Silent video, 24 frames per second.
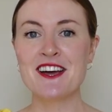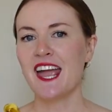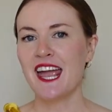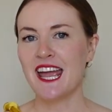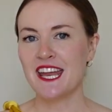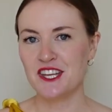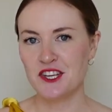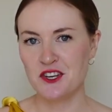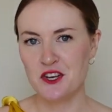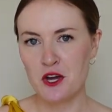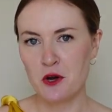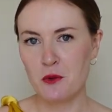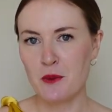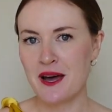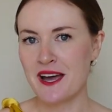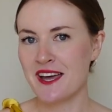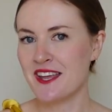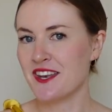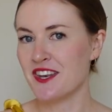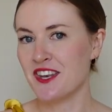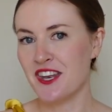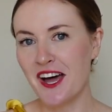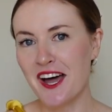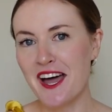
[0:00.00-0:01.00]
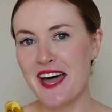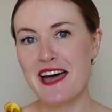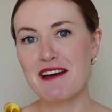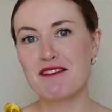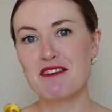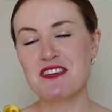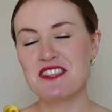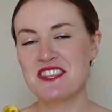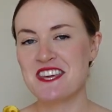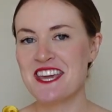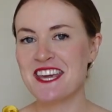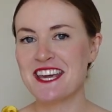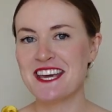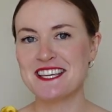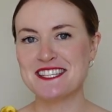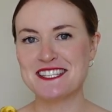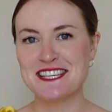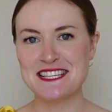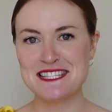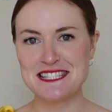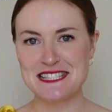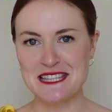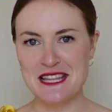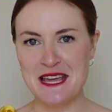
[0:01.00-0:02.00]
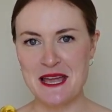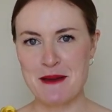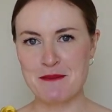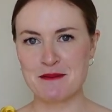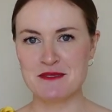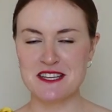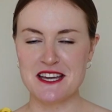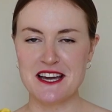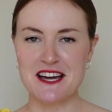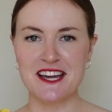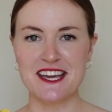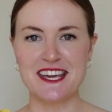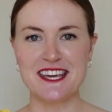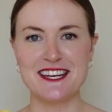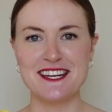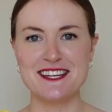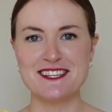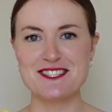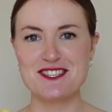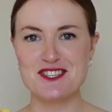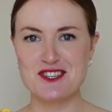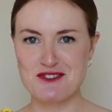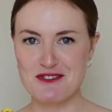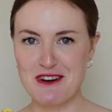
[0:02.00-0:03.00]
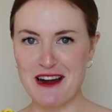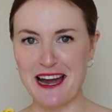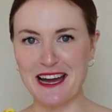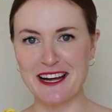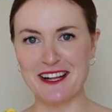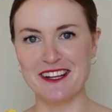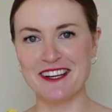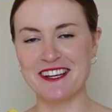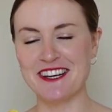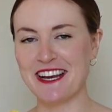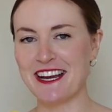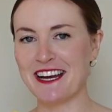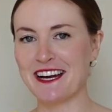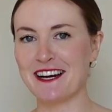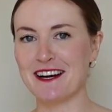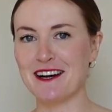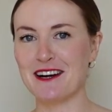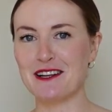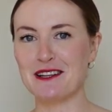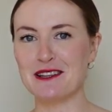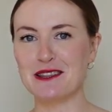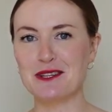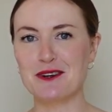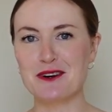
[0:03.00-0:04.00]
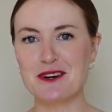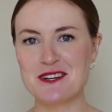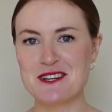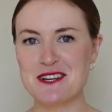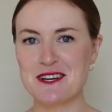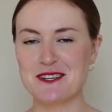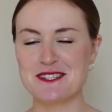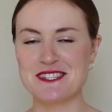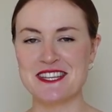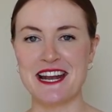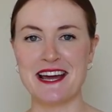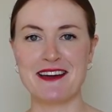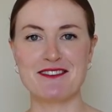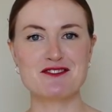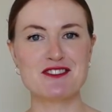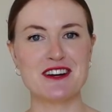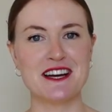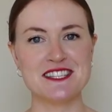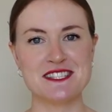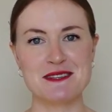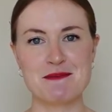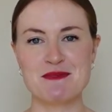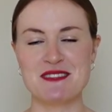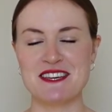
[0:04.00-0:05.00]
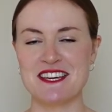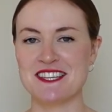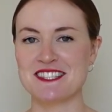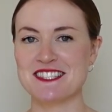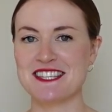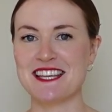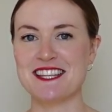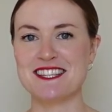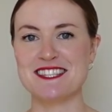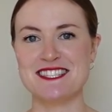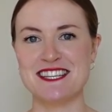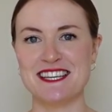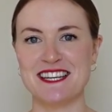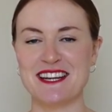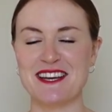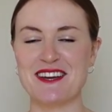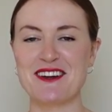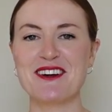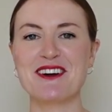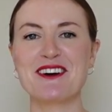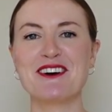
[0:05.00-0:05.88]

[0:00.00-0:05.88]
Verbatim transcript: And you know what? Not everything is a slam dunk. It is trial and error. Lord knows that I've tried some things that didn't